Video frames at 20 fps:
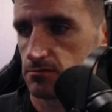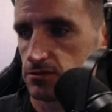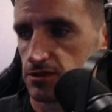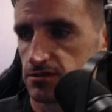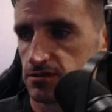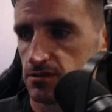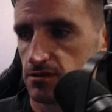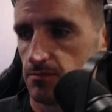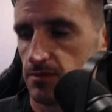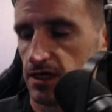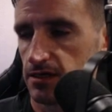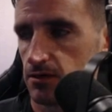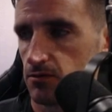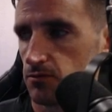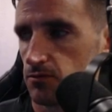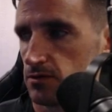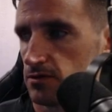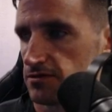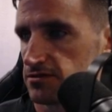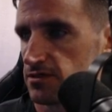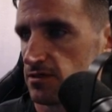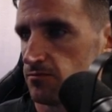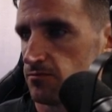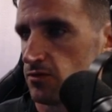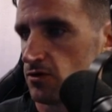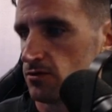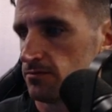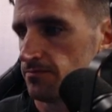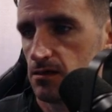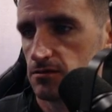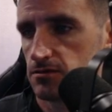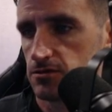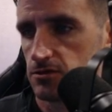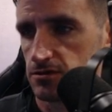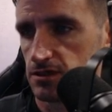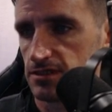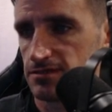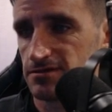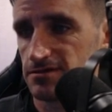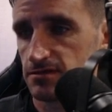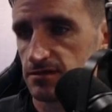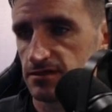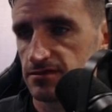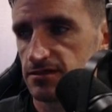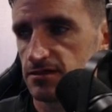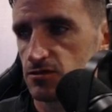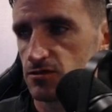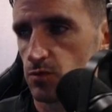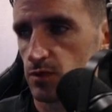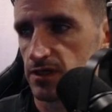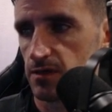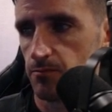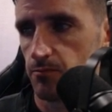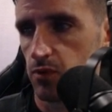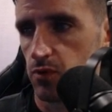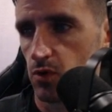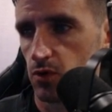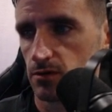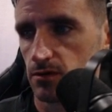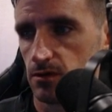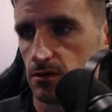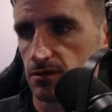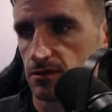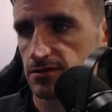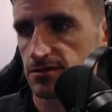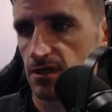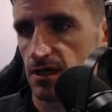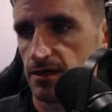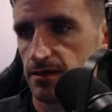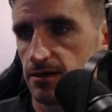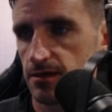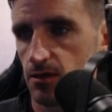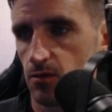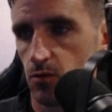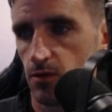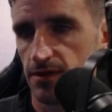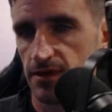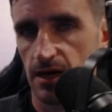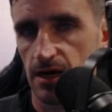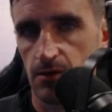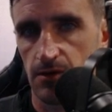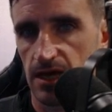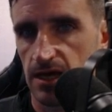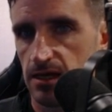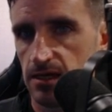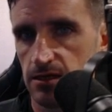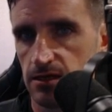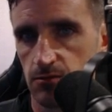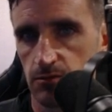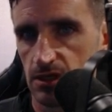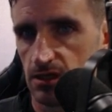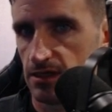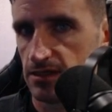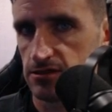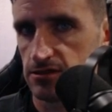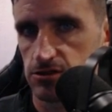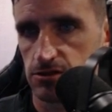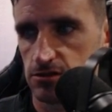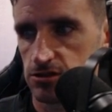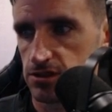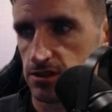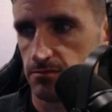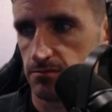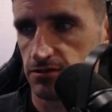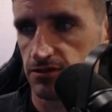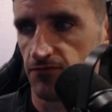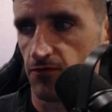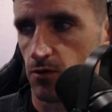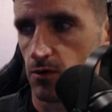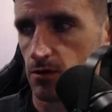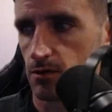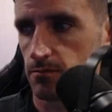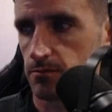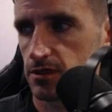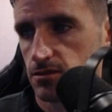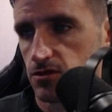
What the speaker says: just to make it real simple. So this is what the board looks like without any relationships formed.